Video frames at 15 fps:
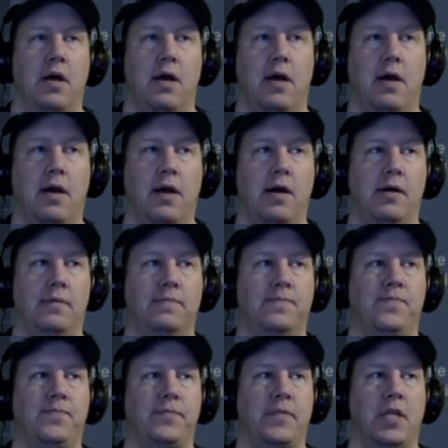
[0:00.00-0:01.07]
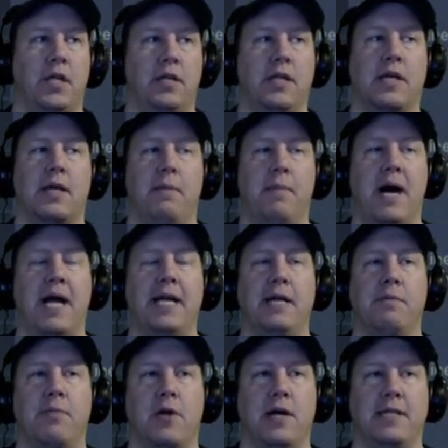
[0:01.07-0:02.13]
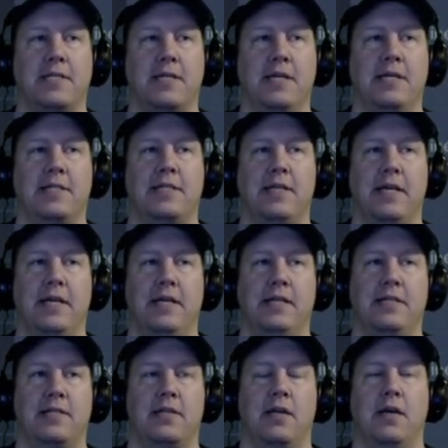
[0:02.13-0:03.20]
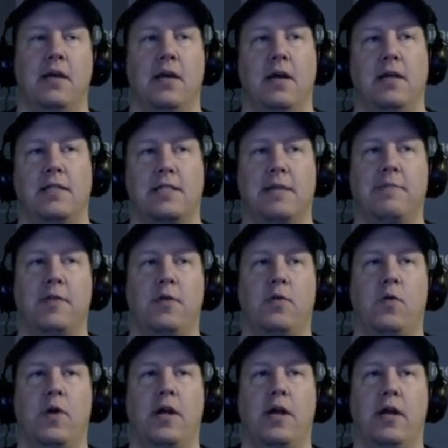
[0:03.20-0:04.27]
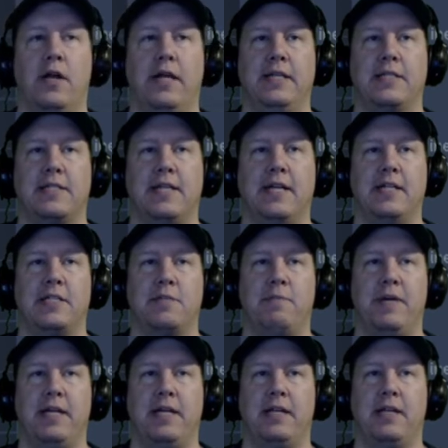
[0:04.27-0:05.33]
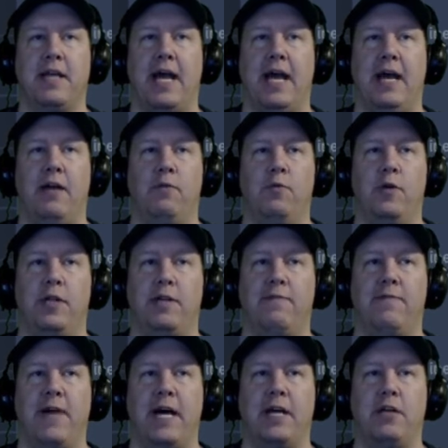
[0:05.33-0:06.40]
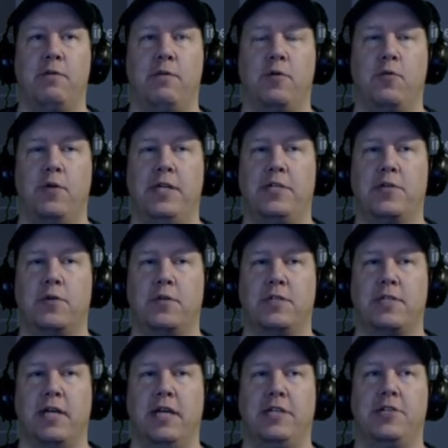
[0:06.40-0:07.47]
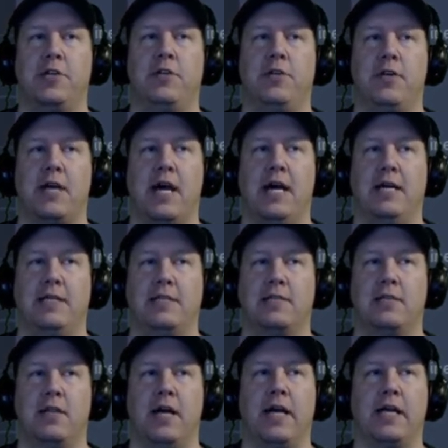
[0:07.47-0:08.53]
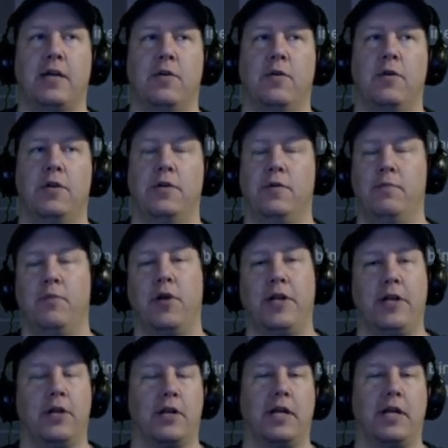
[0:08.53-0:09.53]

Um, the combining process is something to where instead of spending that really valuable resource that I showed you guys, like in order to bring your